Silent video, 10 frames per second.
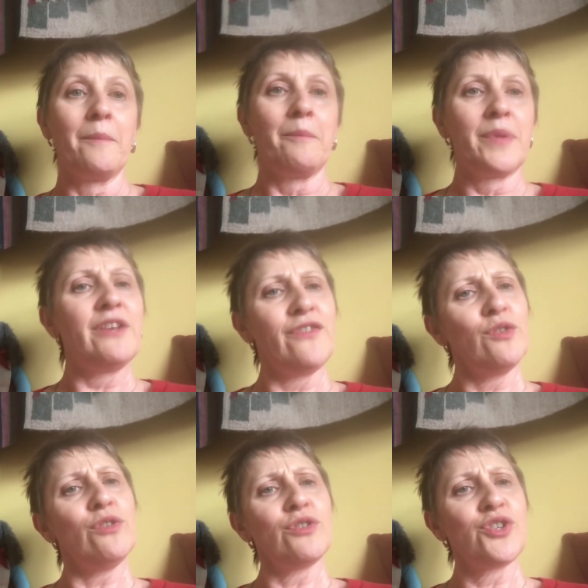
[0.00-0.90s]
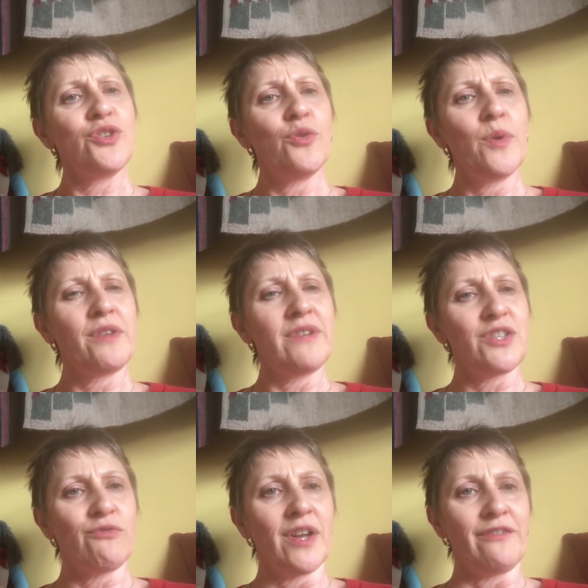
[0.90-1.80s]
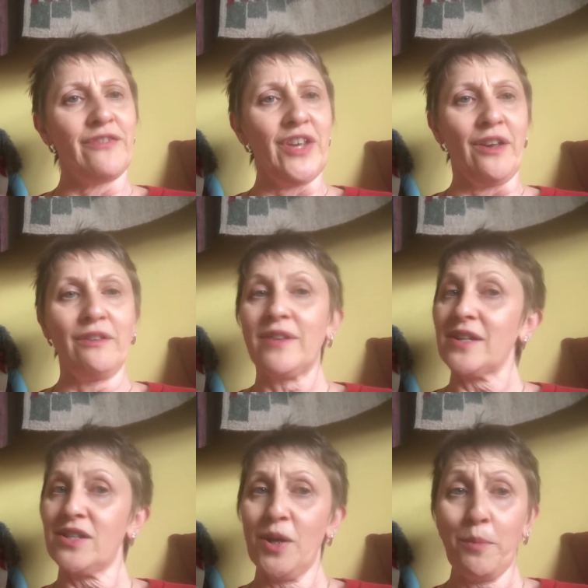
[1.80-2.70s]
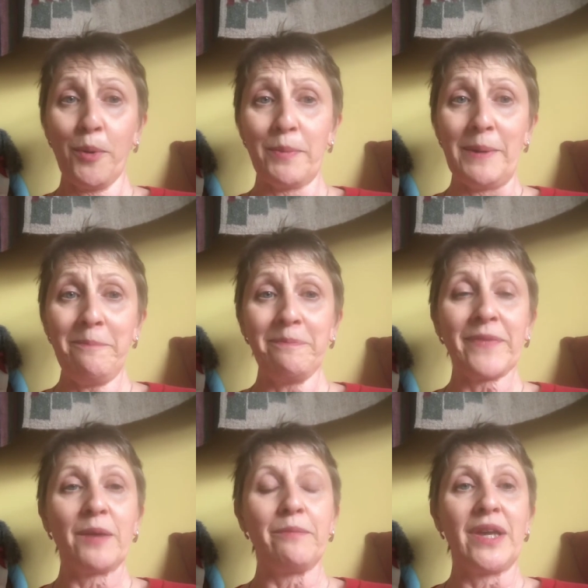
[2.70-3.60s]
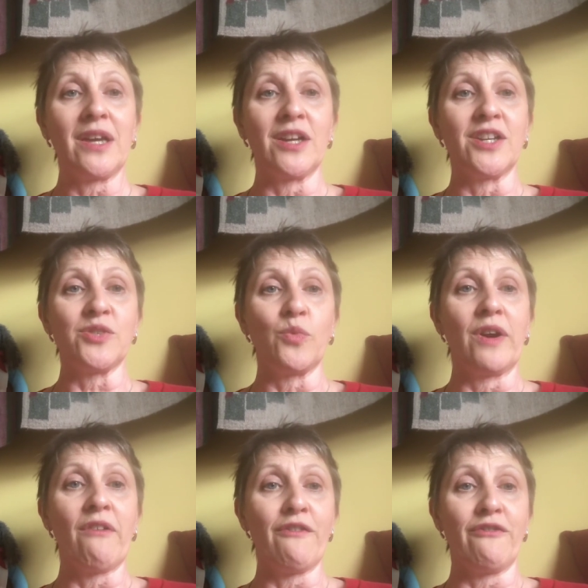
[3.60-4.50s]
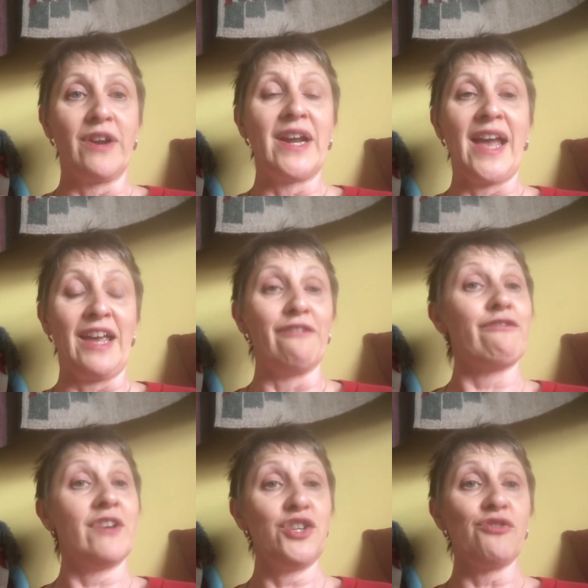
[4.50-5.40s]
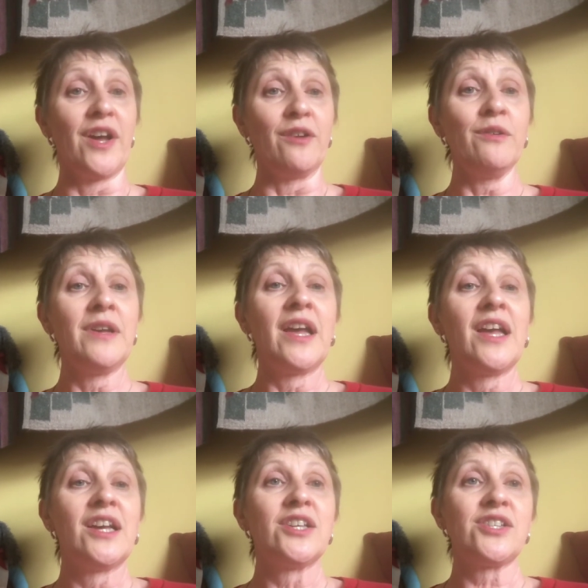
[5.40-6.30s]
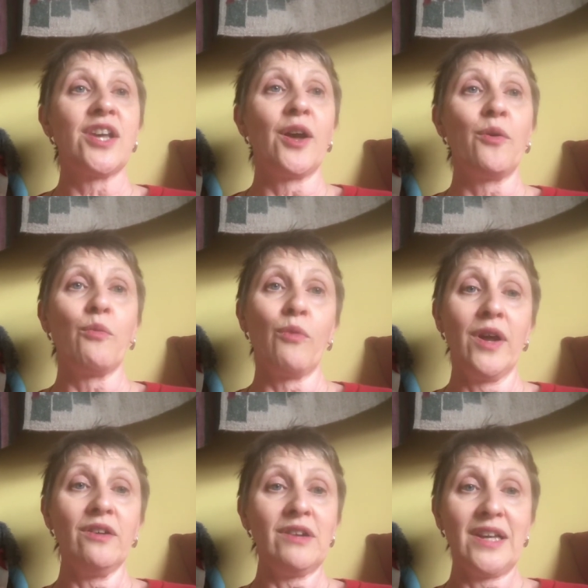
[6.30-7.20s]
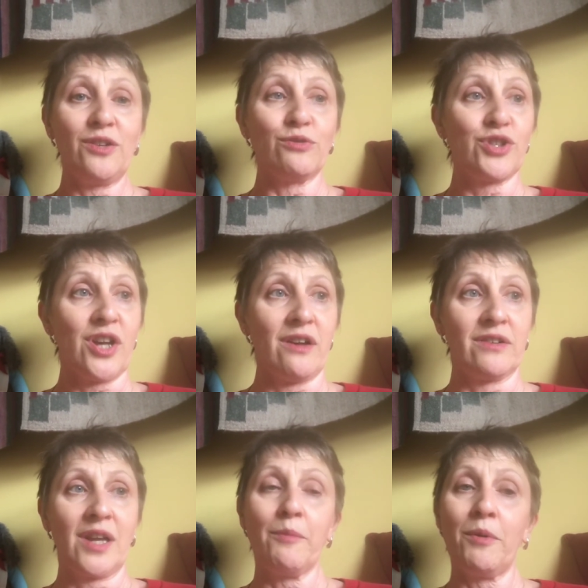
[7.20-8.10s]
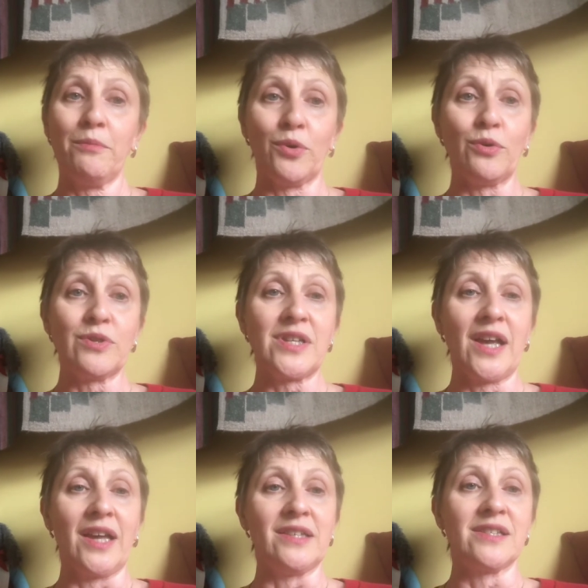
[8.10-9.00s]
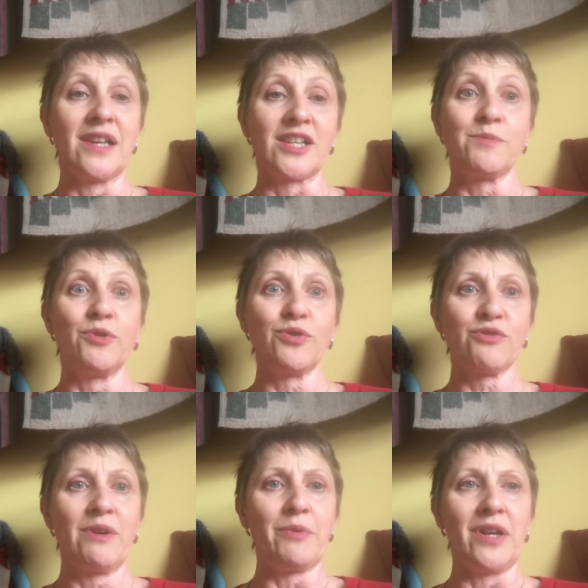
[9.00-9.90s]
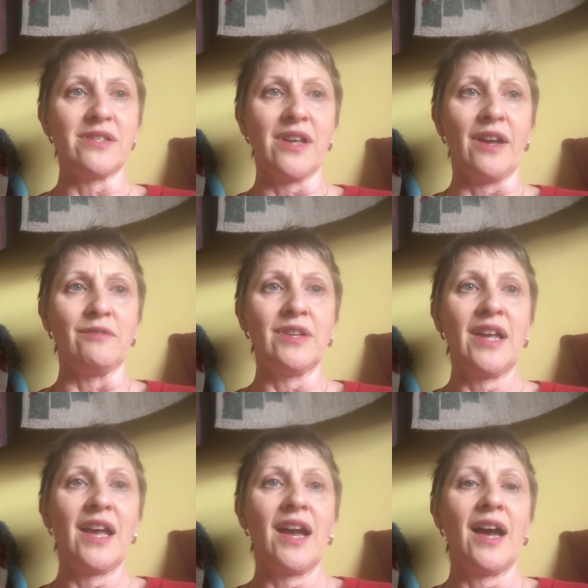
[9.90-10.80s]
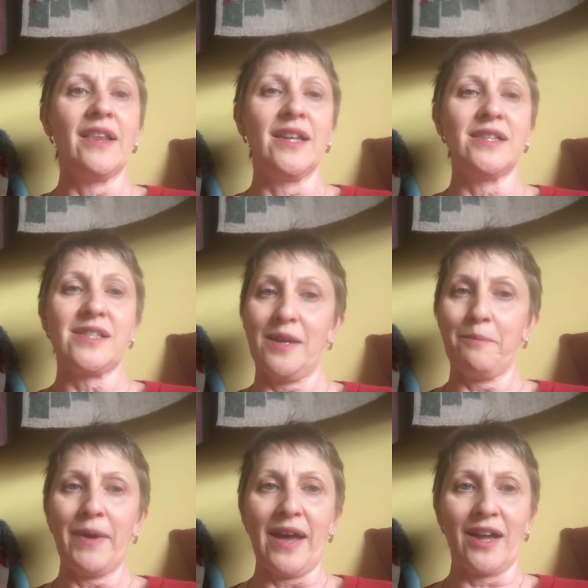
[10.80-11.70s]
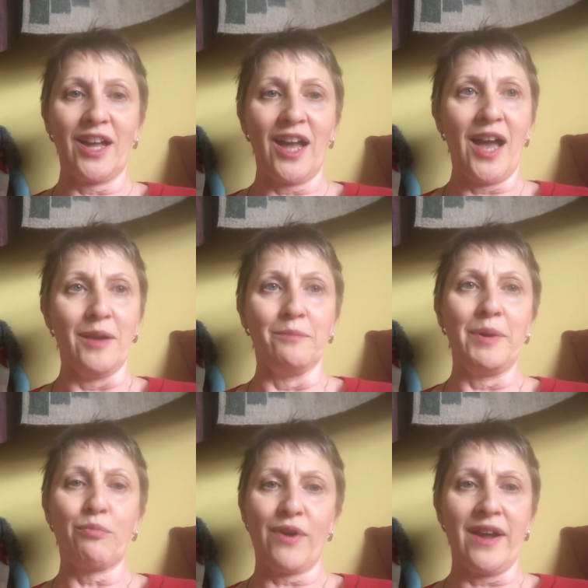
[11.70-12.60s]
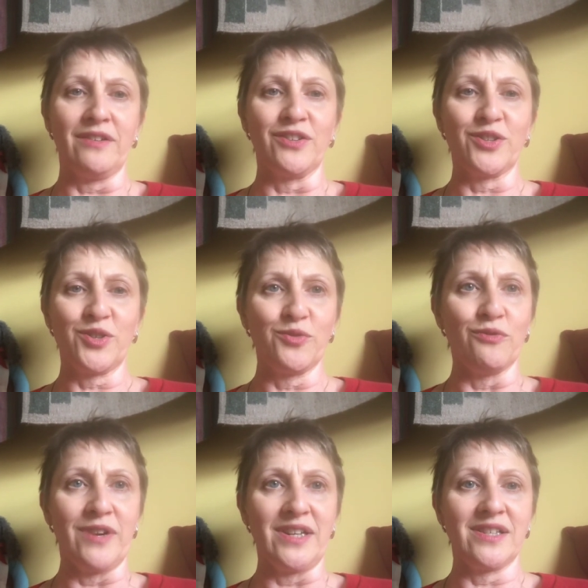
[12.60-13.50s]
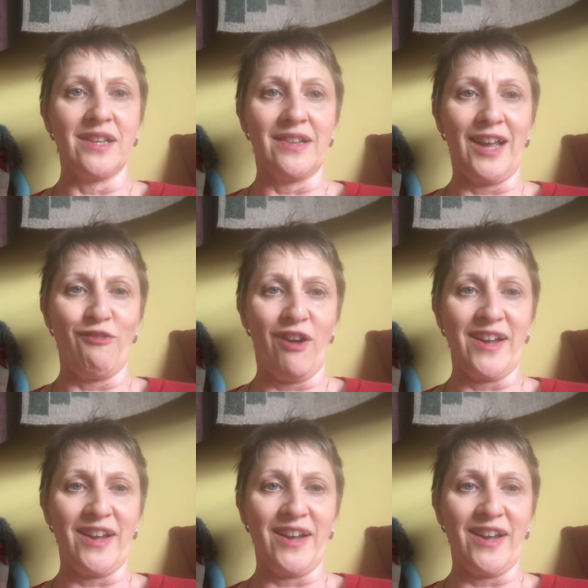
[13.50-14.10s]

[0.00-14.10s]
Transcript: But if you're not sure whether it's right for you, that's no problem because we're offering a free trial. So why not let your child come on board and explore Scribbler Zone and then sit back and be proud of the stories that they write.